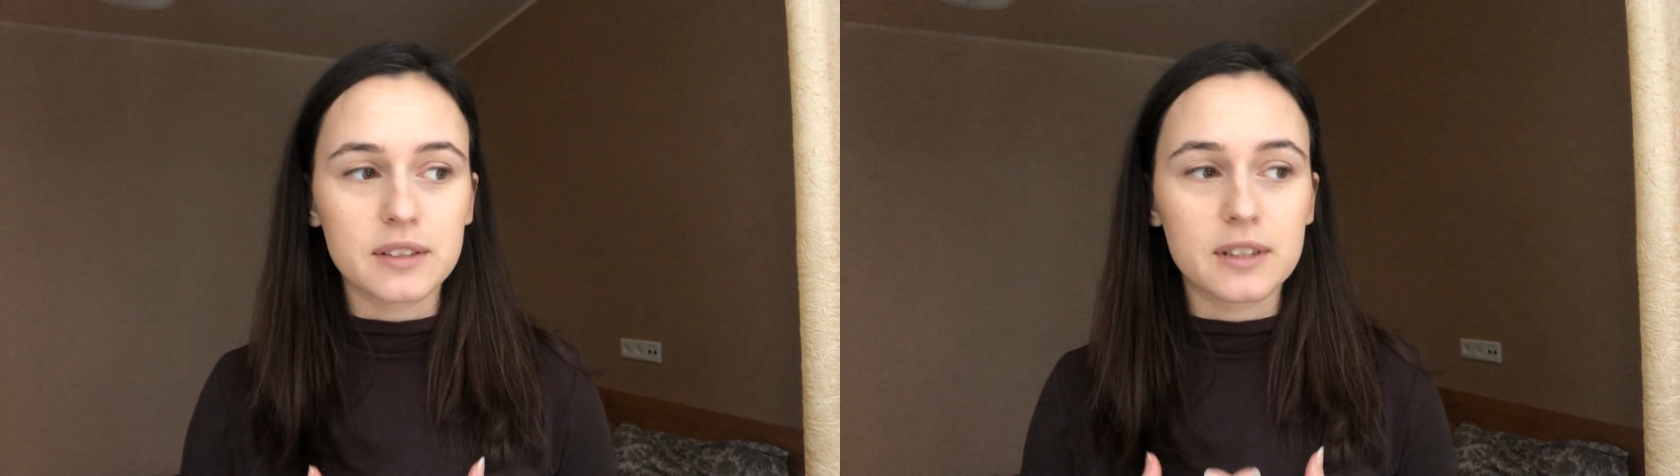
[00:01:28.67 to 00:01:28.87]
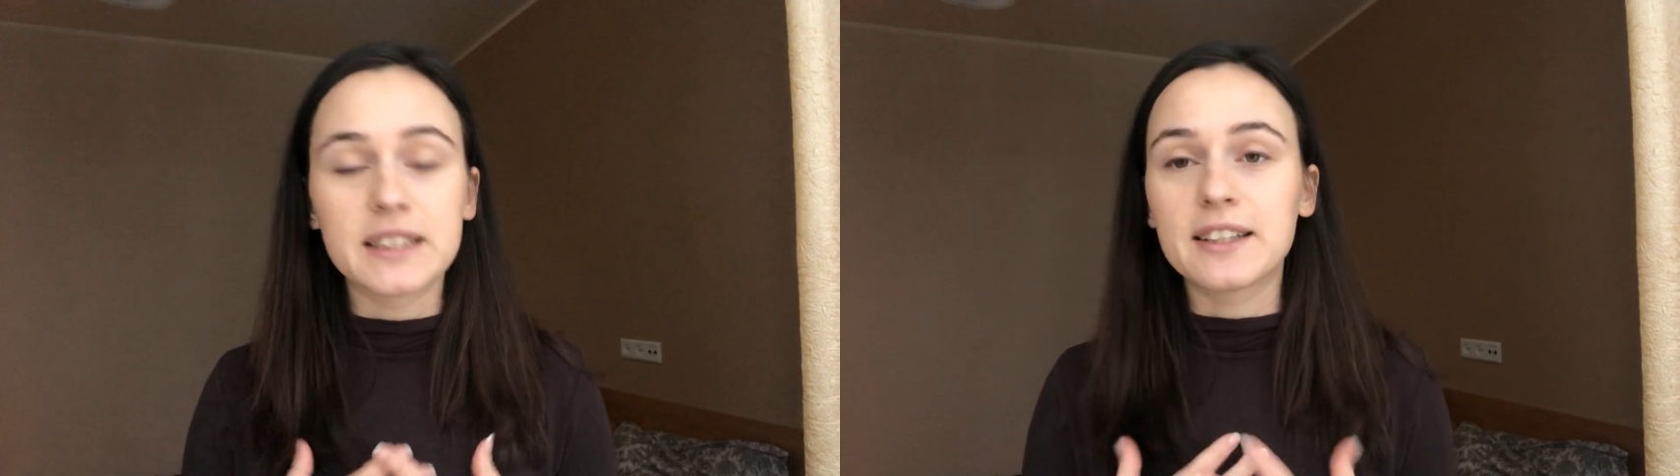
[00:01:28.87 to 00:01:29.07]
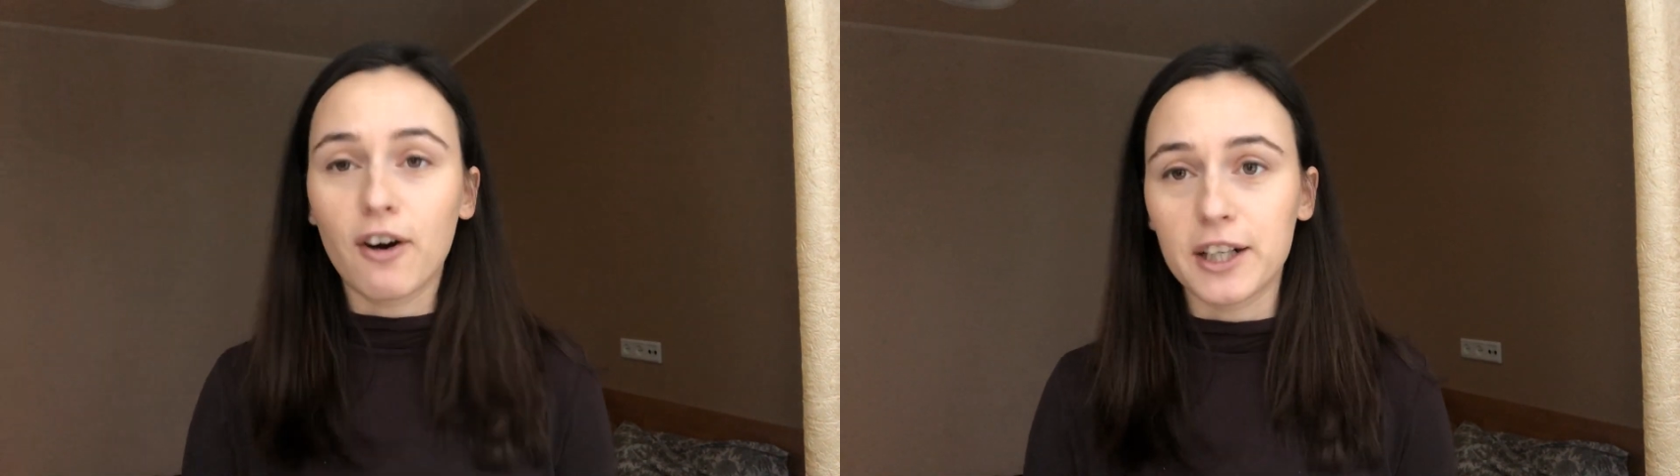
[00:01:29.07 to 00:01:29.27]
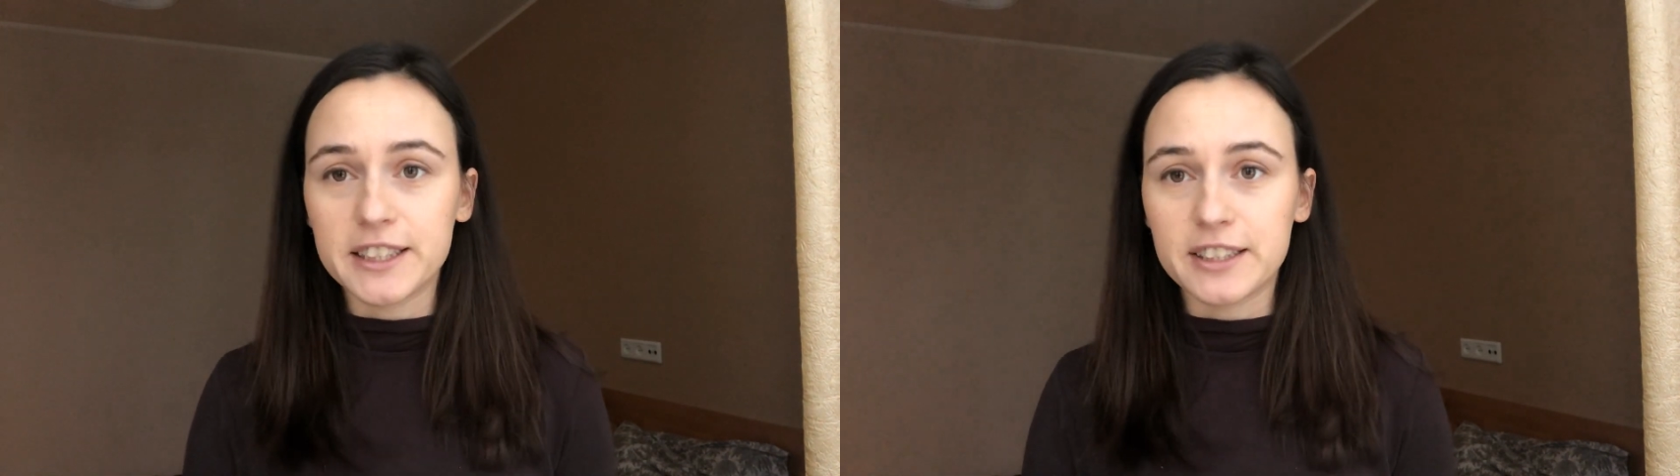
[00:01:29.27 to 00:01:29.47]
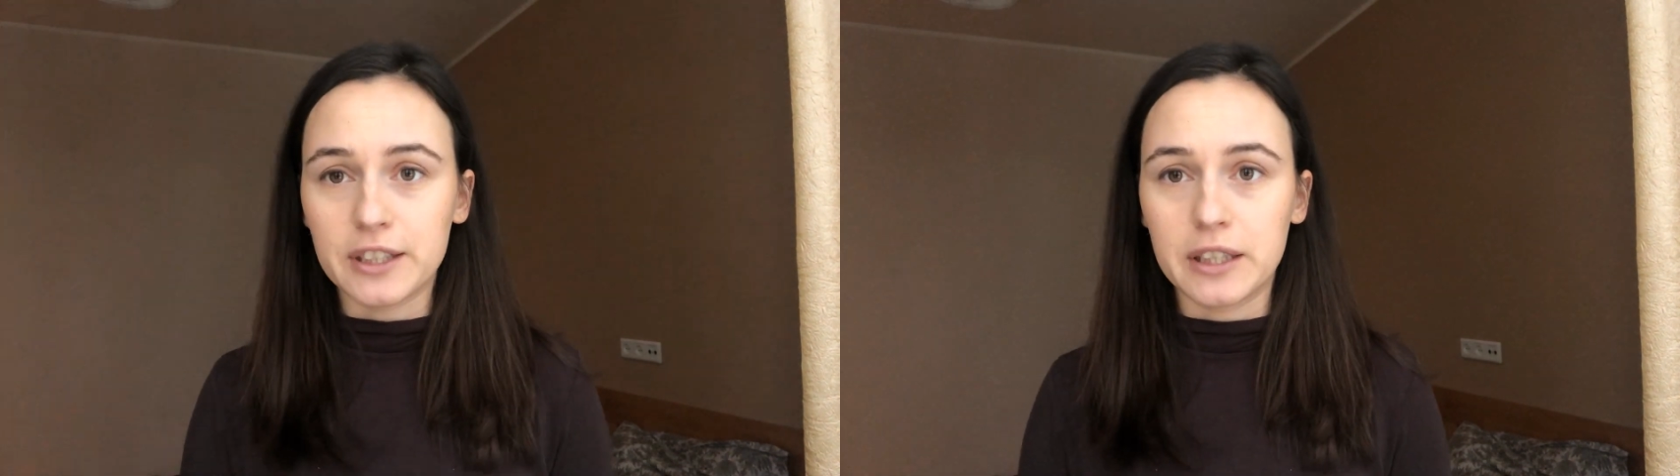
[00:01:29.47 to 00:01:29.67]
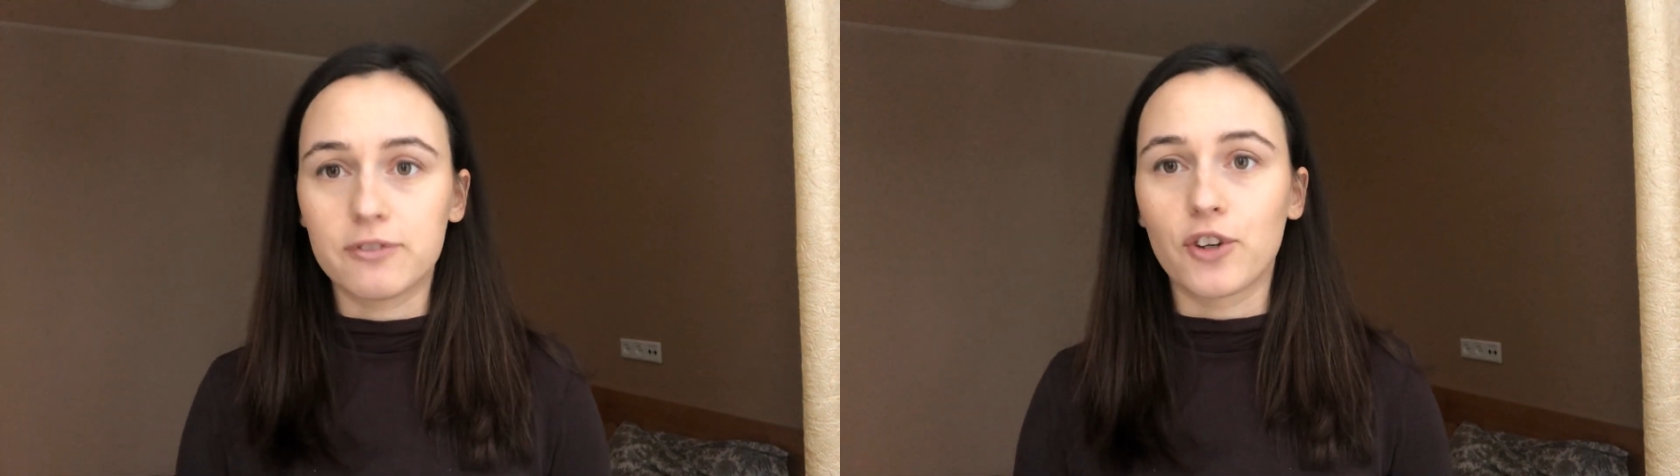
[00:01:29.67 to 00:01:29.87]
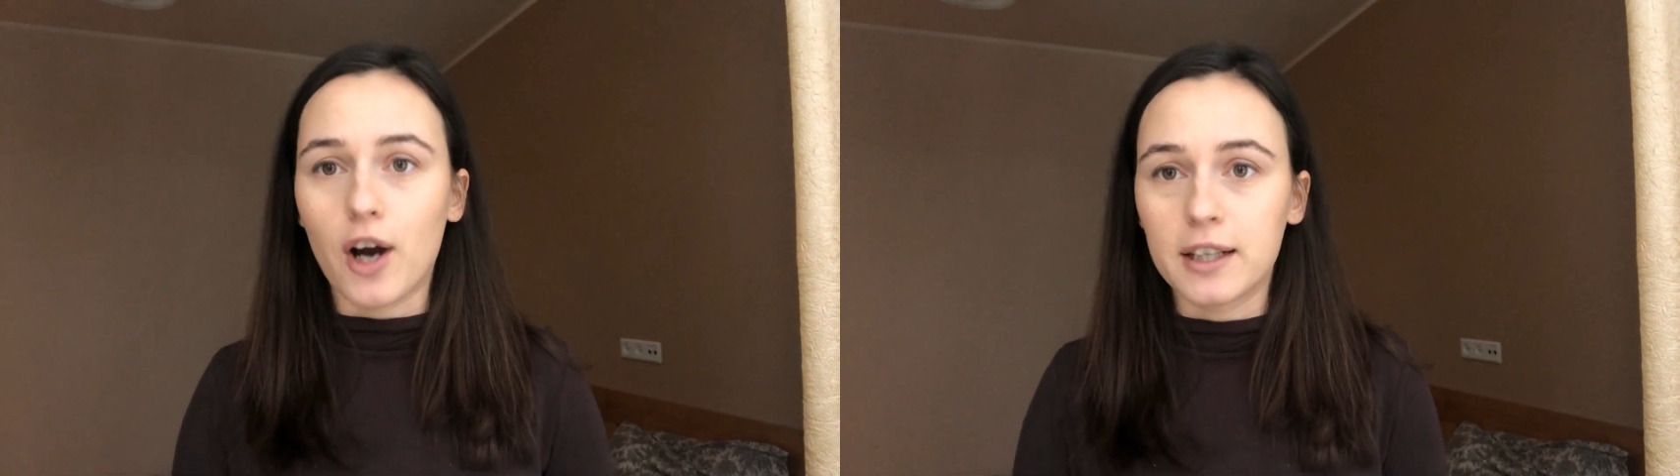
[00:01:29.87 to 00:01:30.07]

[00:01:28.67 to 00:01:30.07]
disheartening for